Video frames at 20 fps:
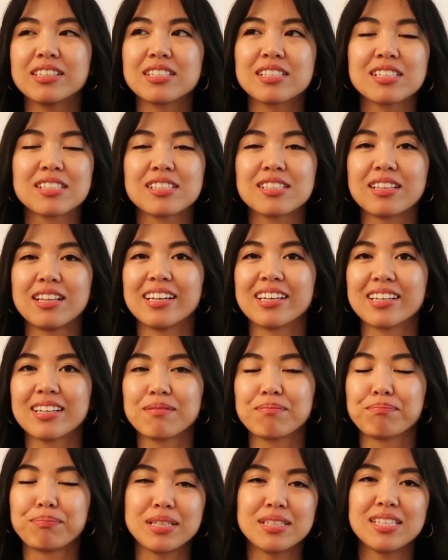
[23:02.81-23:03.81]
this is
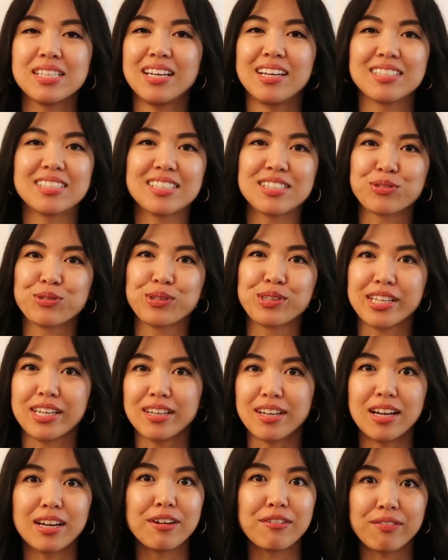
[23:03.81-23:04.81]
like B T S is really
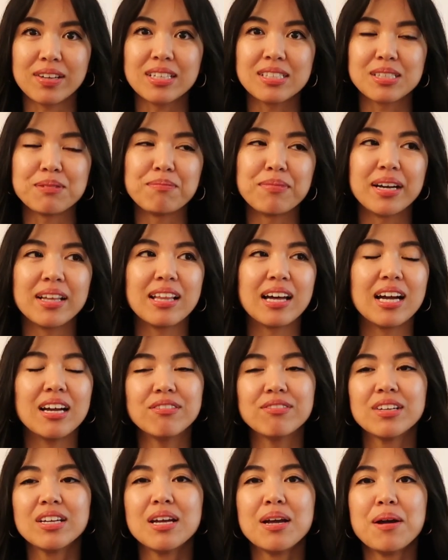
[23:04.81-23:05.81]
not a phase in my life,